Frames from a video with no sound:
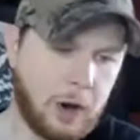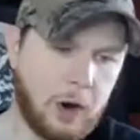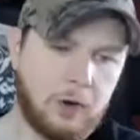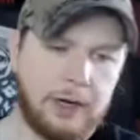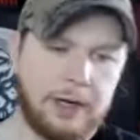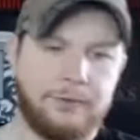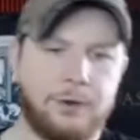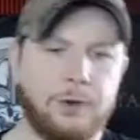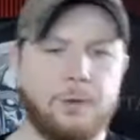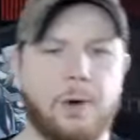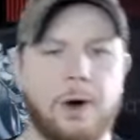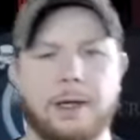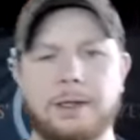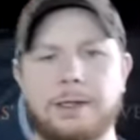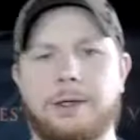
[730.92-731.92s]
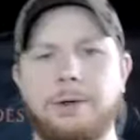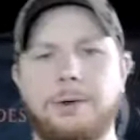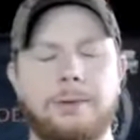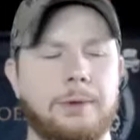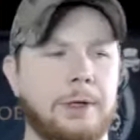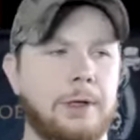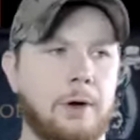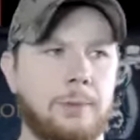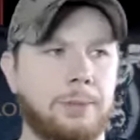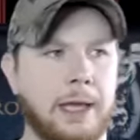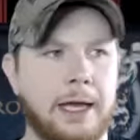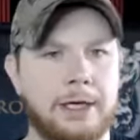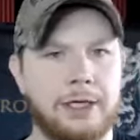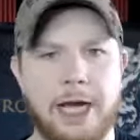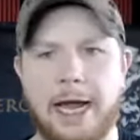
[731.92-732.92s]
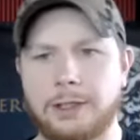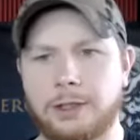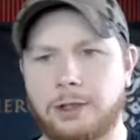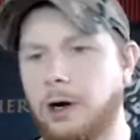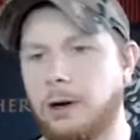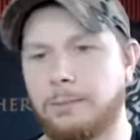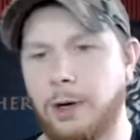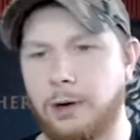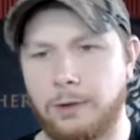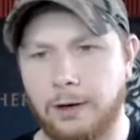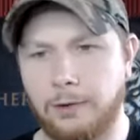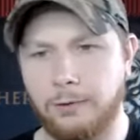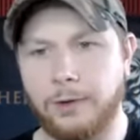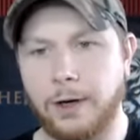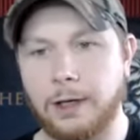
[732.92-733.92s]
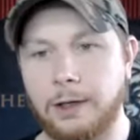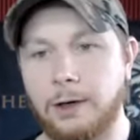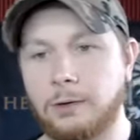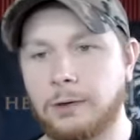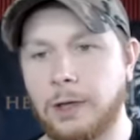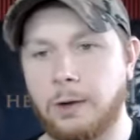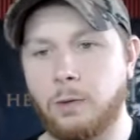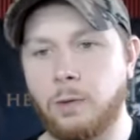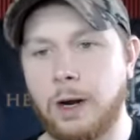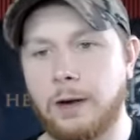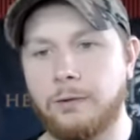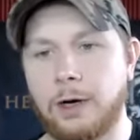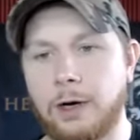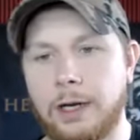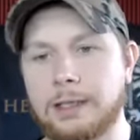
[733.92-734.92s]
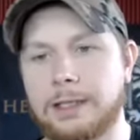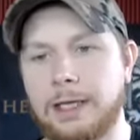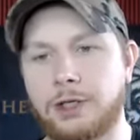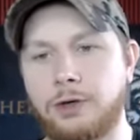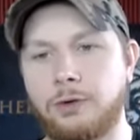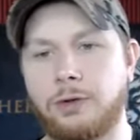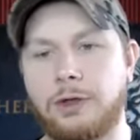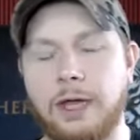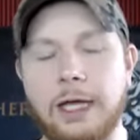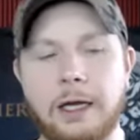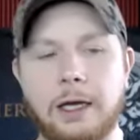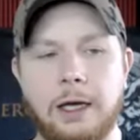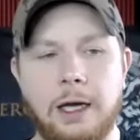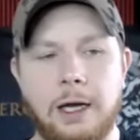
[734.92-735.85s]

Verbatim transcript: poet, if you wanted to, you know, play jazz trombone, I don't fucking know, like whatever it is that you think